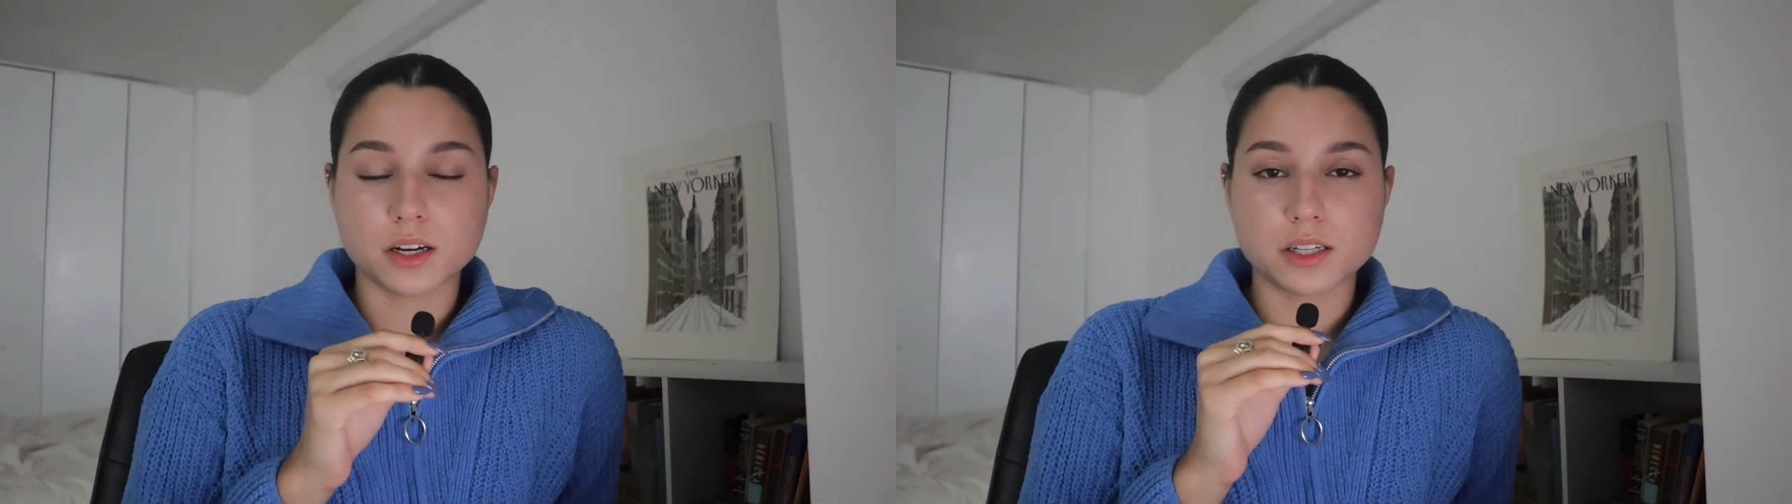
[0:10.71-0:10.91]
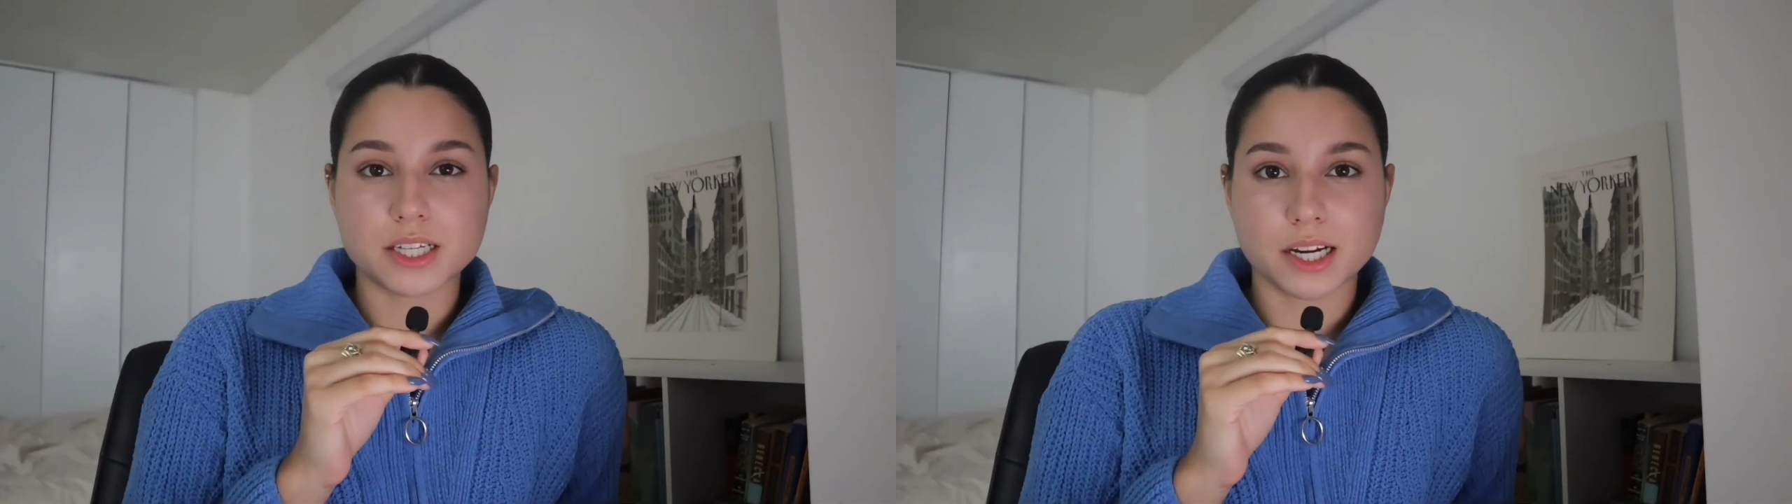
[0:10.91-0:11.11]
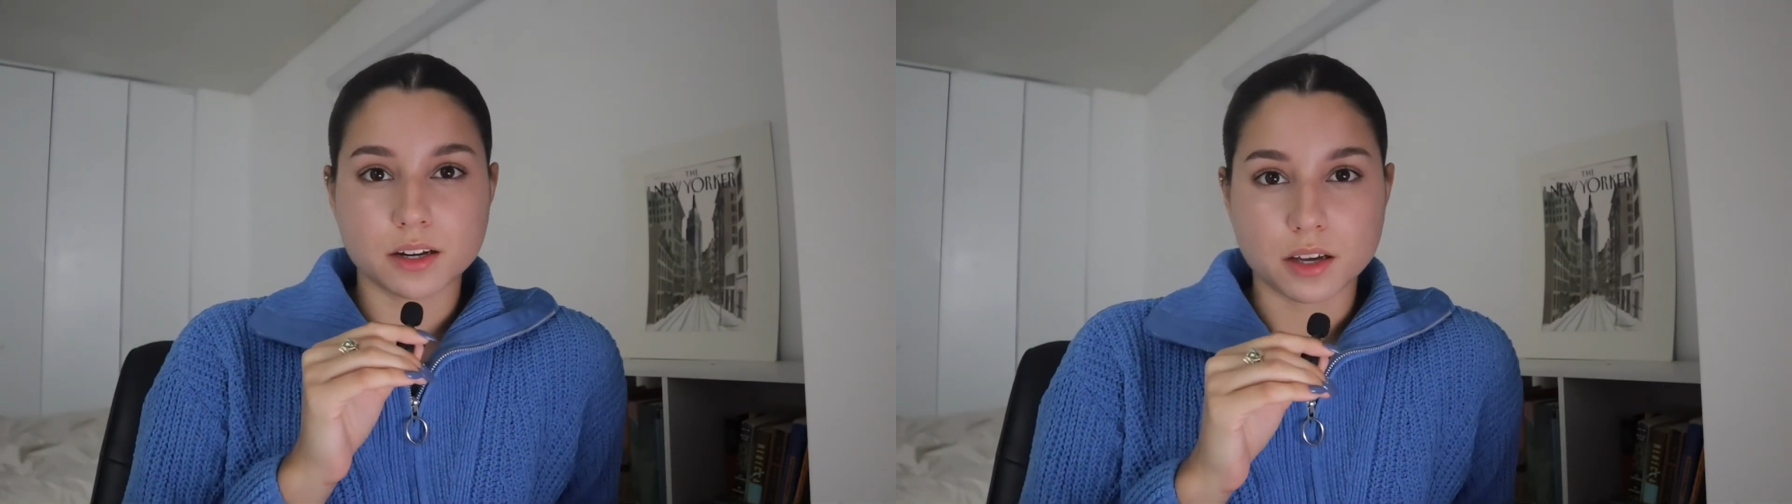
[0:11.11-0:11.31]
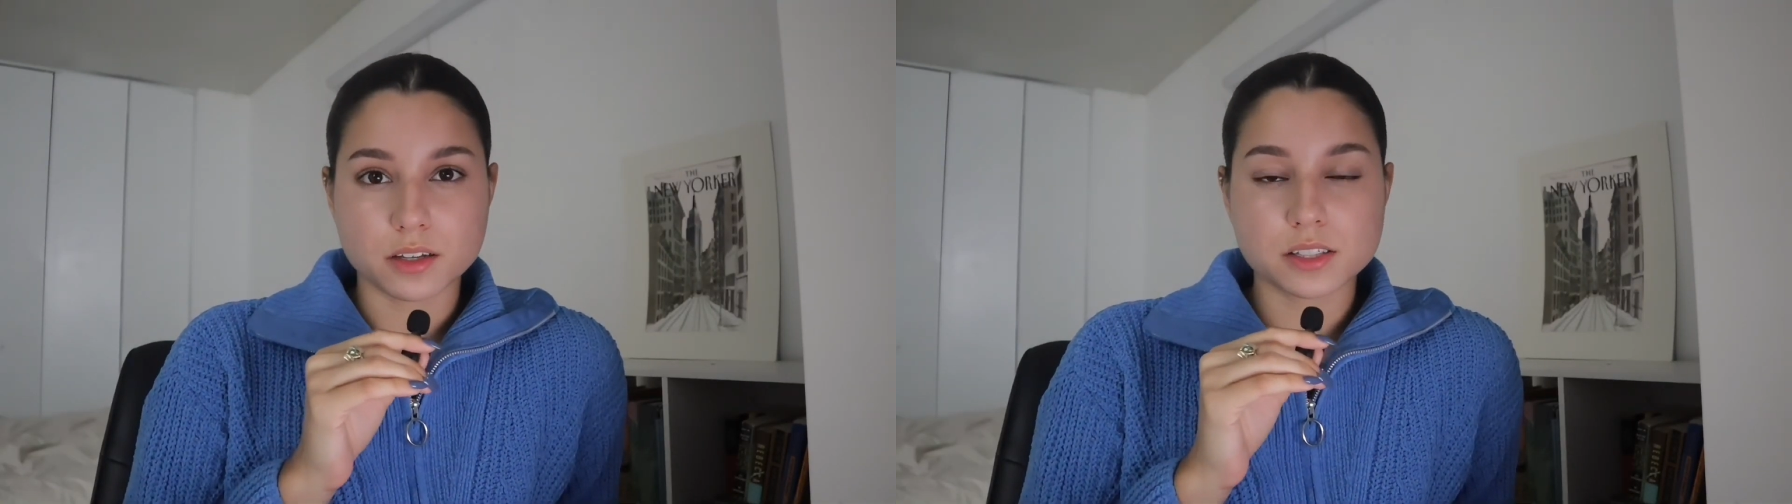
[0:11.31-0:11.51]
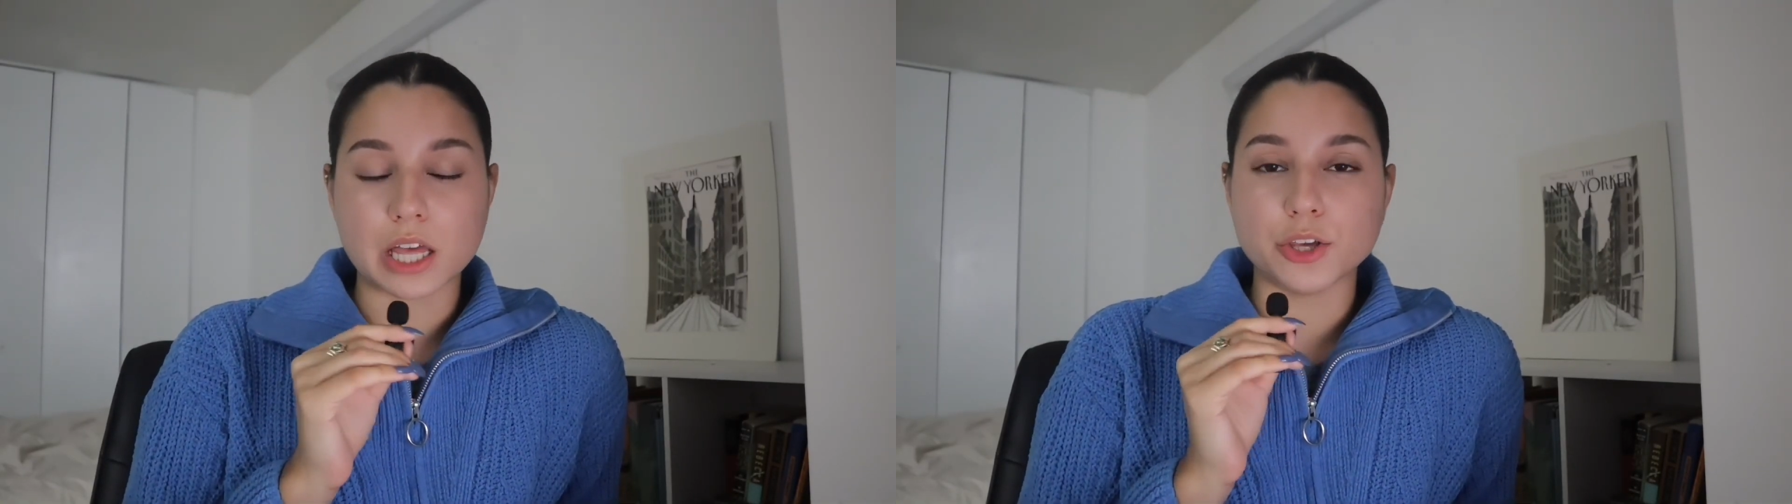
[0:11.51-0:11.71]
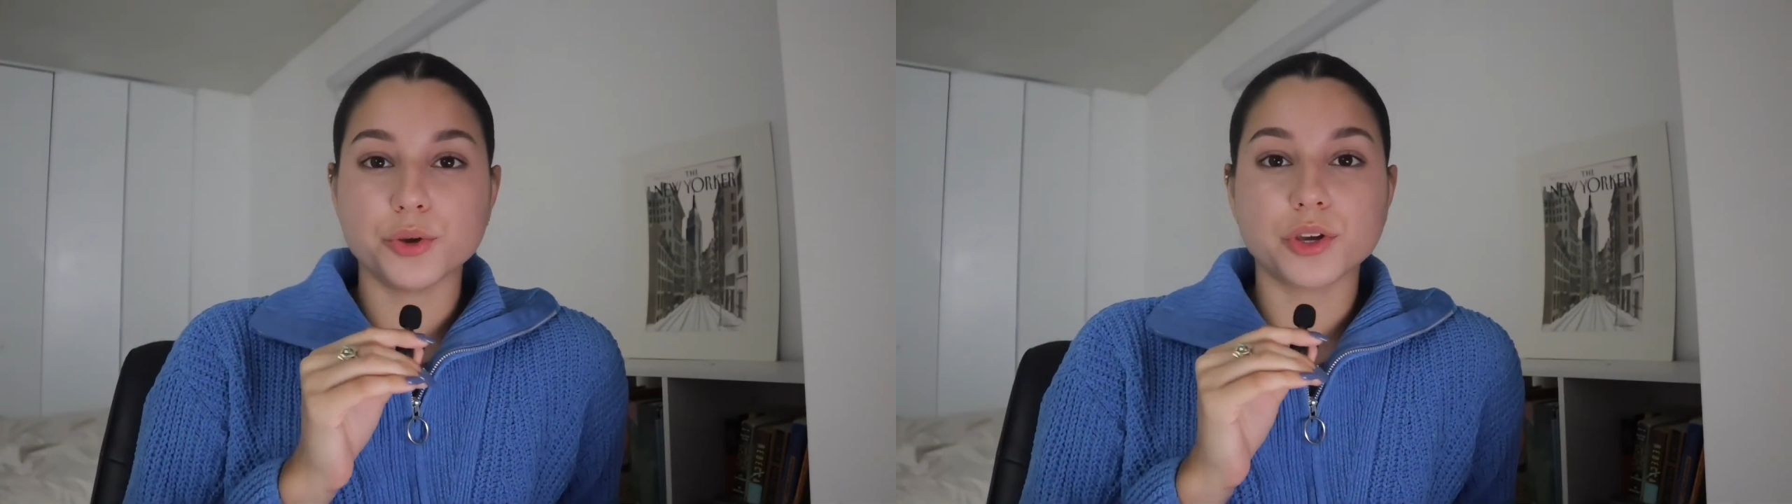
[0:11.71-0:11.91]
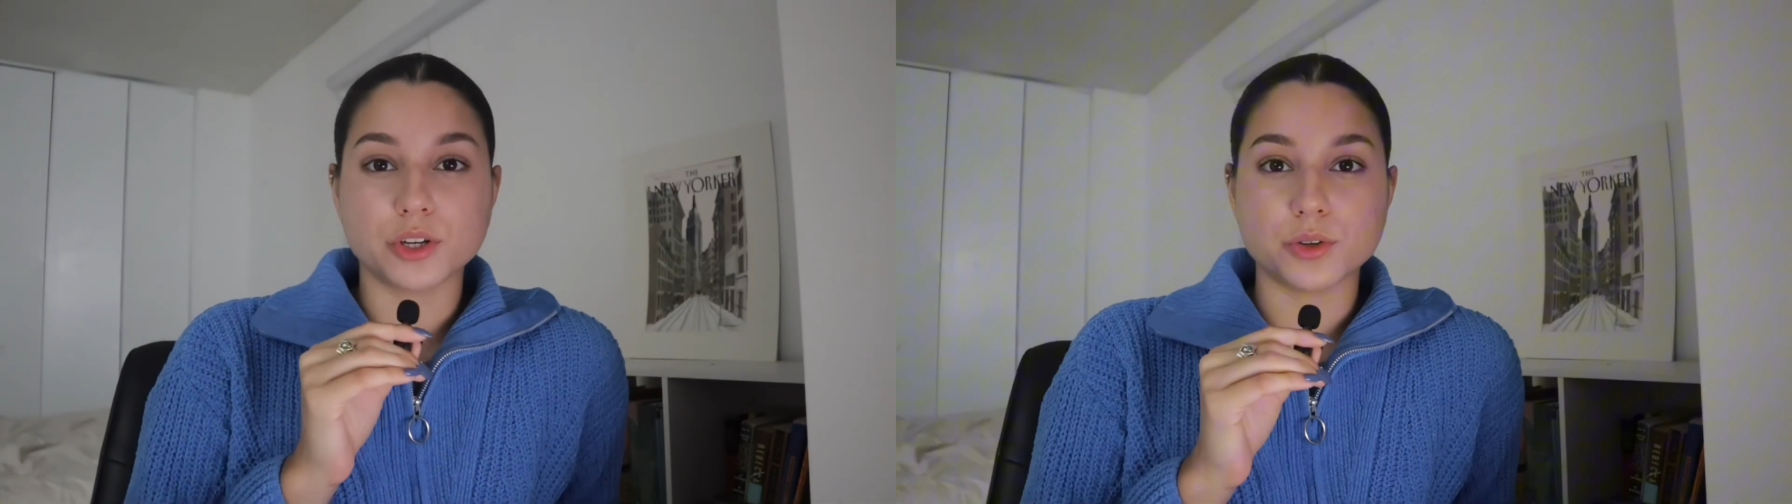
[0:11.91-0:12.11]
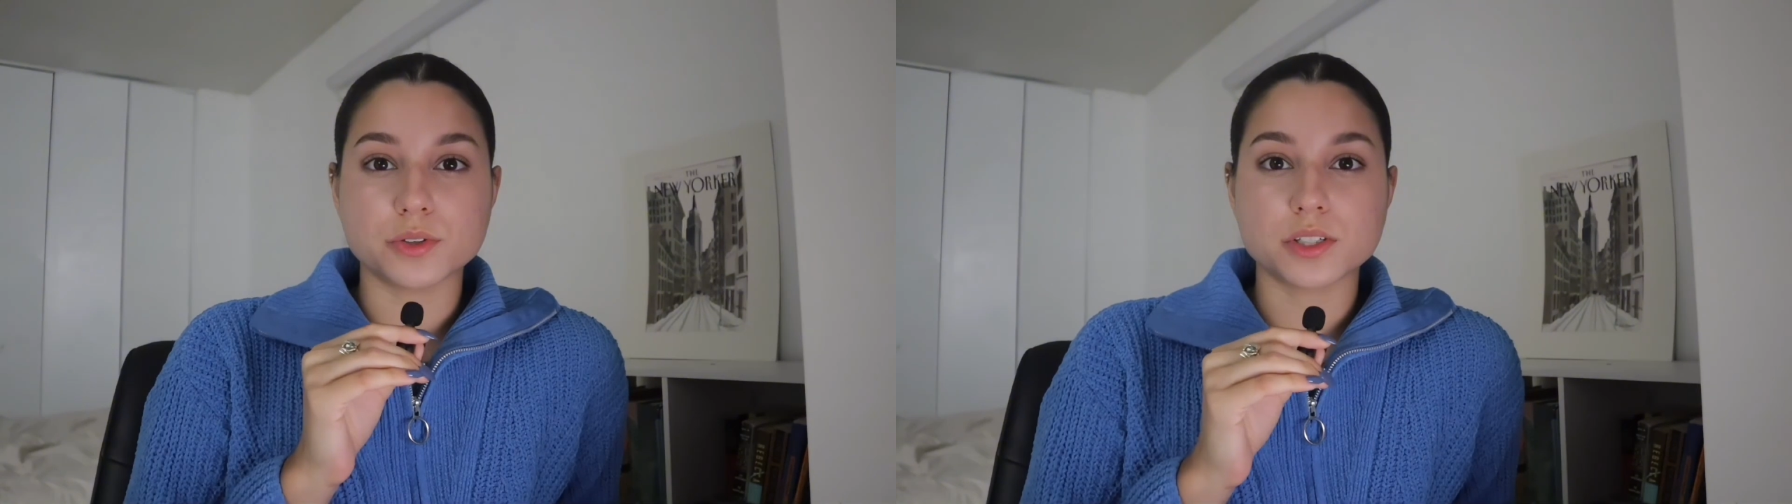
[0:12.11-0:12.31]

techniques that you can use